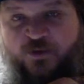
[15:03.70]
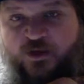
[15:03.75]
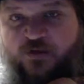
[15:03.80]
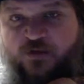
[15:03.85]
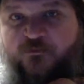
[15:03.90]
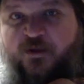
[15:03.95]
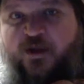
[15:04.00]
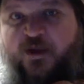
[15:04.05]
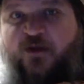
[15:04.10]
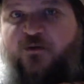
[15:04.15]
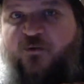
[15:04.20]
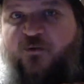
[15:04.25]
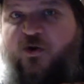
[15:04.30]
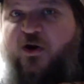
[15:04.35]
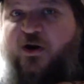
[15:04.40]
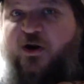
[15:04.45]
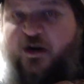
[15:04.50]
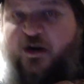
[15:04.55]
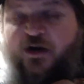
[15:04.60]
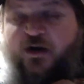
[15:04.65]
can make it
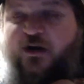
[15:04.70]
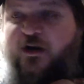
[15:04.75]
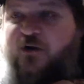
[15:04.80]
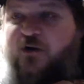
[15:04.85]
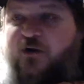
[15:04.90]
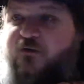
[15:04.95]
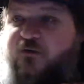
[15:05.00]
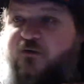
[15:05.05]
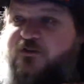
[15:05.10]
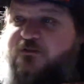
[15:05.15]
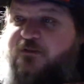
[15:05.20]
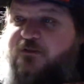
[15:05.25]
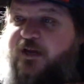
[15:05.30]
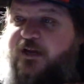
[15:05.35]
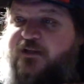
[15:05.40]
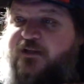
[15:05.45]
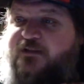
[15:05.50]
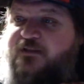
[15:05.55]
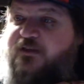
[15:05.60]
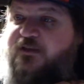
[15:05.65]
work, and I'm going to go over some
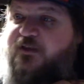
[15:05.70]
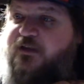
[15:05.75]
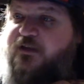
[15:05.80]
guys.